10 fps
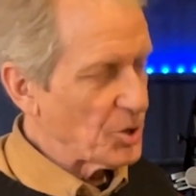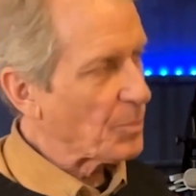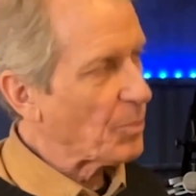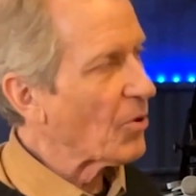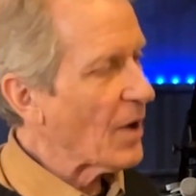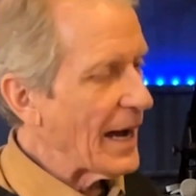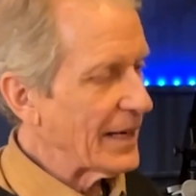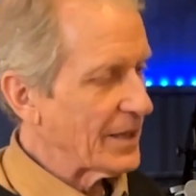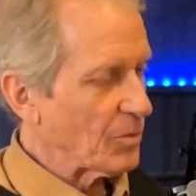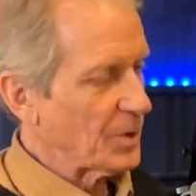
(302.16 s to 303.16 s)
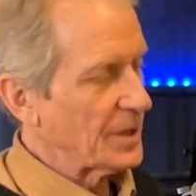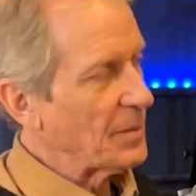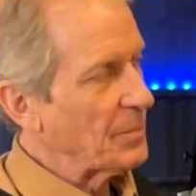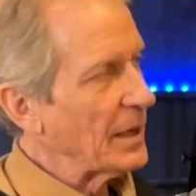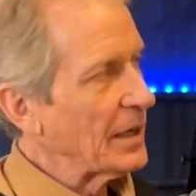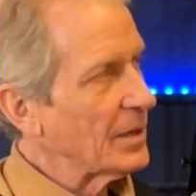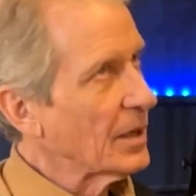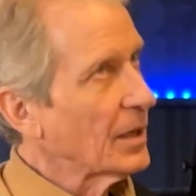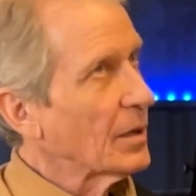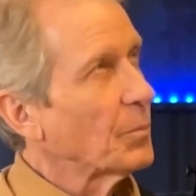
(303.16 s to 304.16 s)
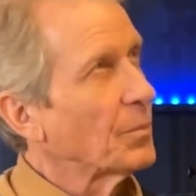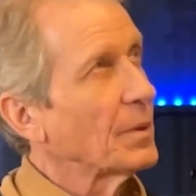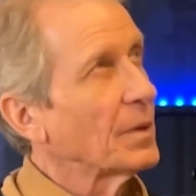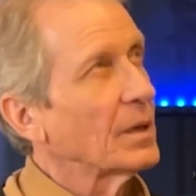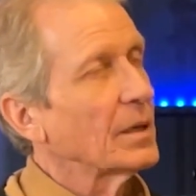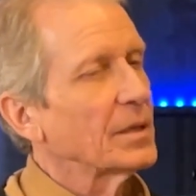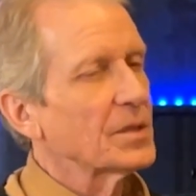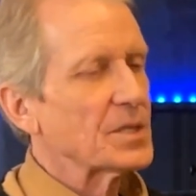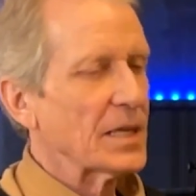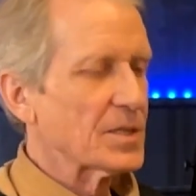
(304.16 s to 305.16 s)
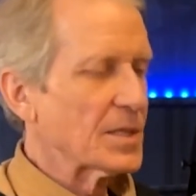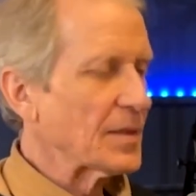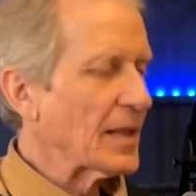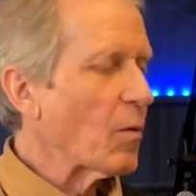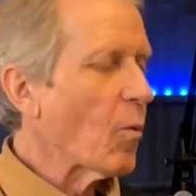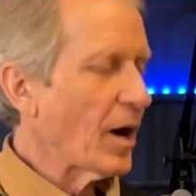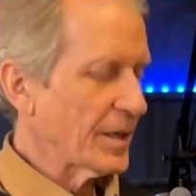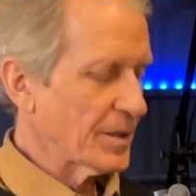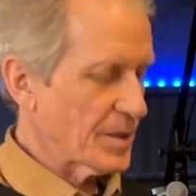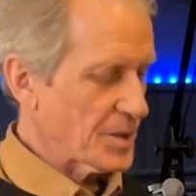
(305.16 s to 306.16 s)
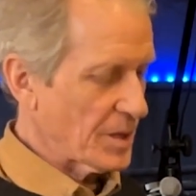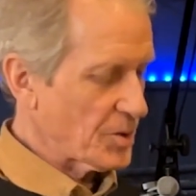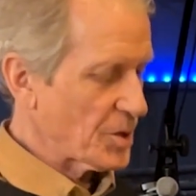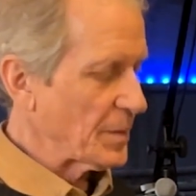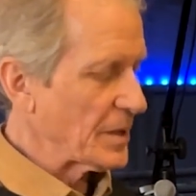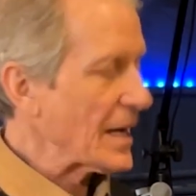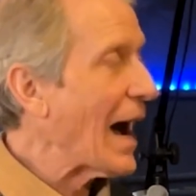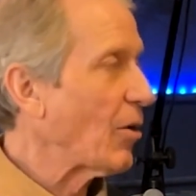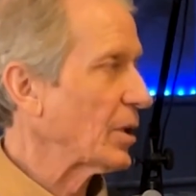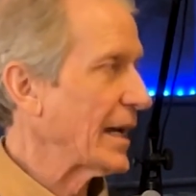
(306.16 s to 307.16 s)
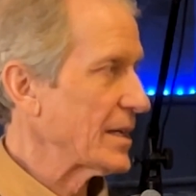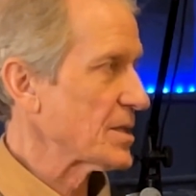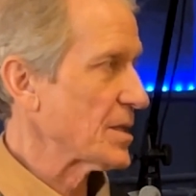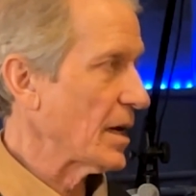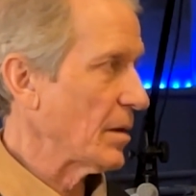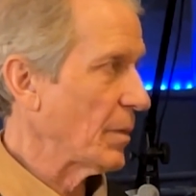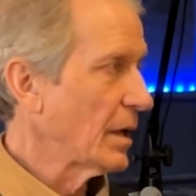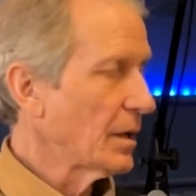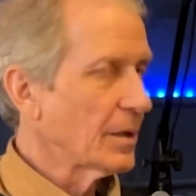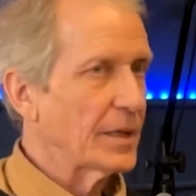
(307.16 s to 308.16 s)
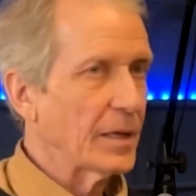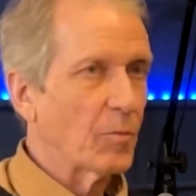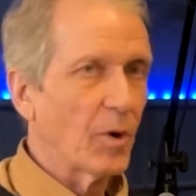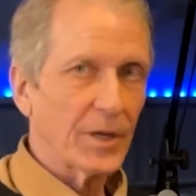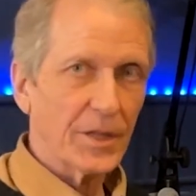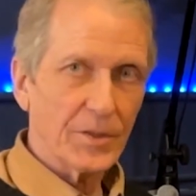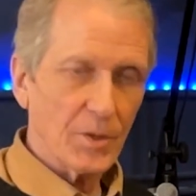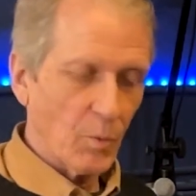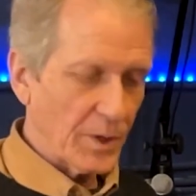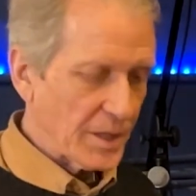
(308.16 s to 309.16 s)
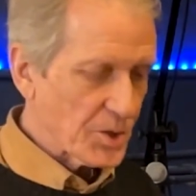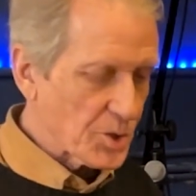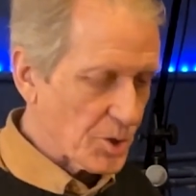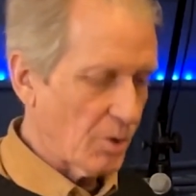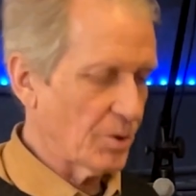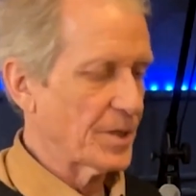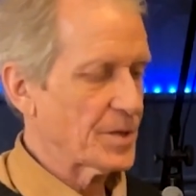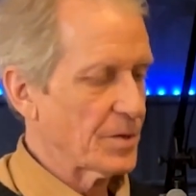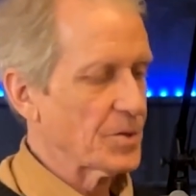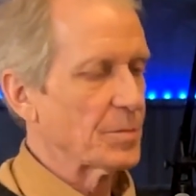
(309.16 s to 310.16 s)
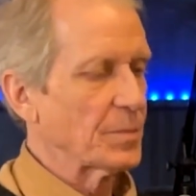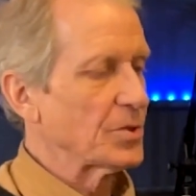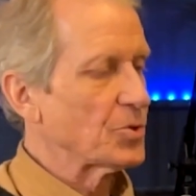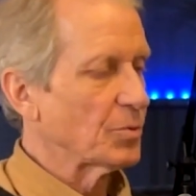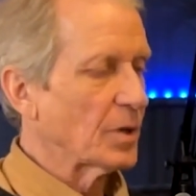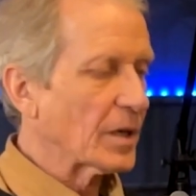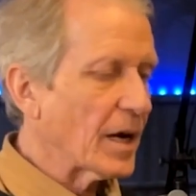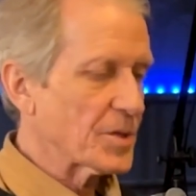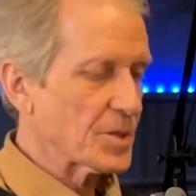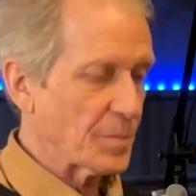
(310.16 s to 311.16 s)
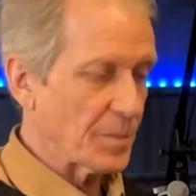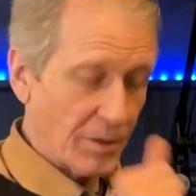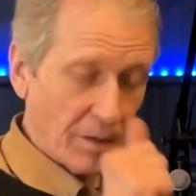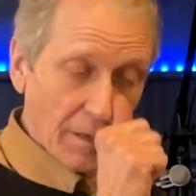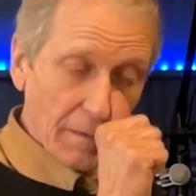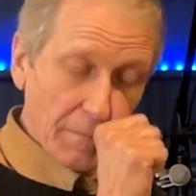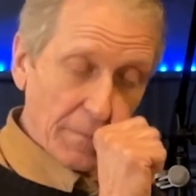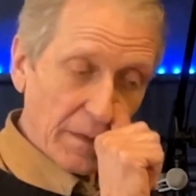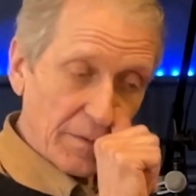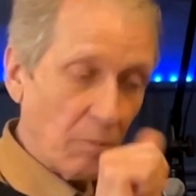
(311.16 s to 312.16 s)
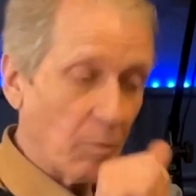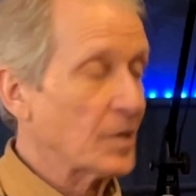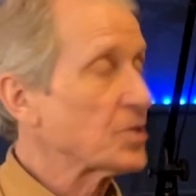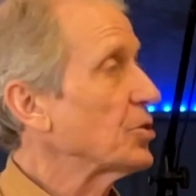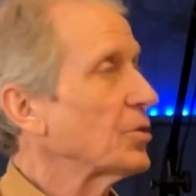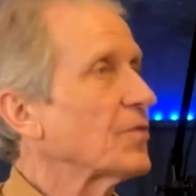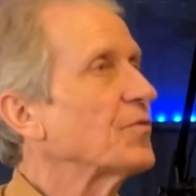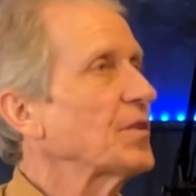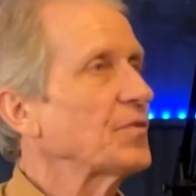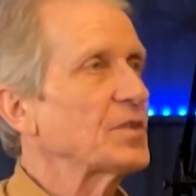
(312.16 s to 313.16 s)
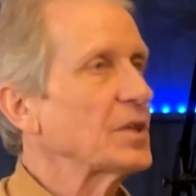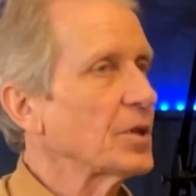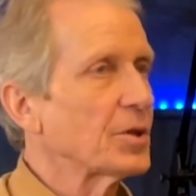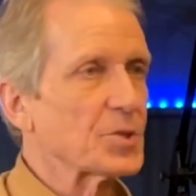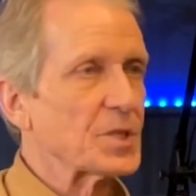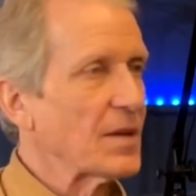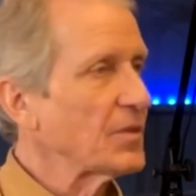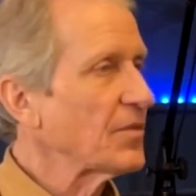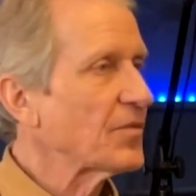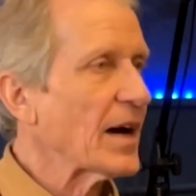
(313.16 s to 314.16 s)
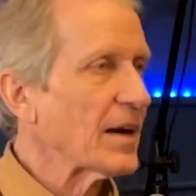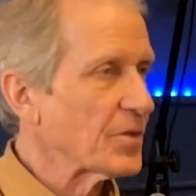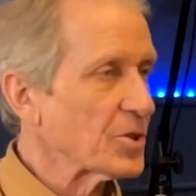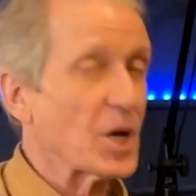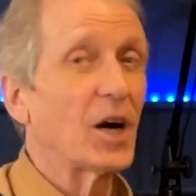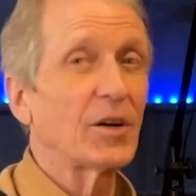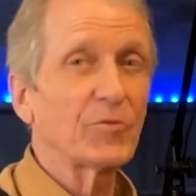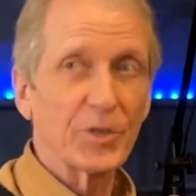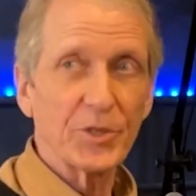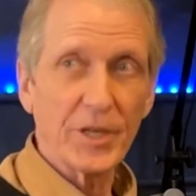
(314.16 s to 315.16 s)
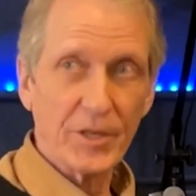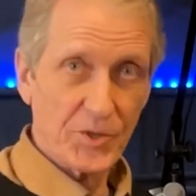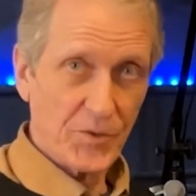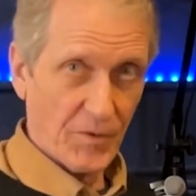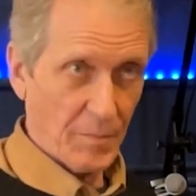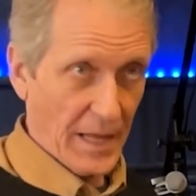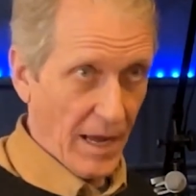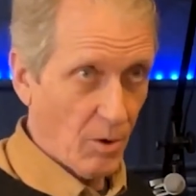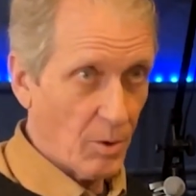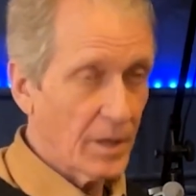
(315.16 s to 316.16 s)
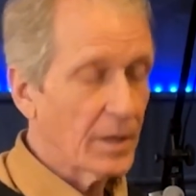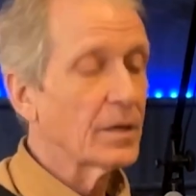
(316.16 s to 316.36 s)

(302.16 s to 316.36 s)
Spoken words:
took pride in what they made in the sense that they wanted this instrument to outlast them. They wanted, when they sold this instrument to a customer, they wanted to know that 50 years, 75 years, 100 years from now,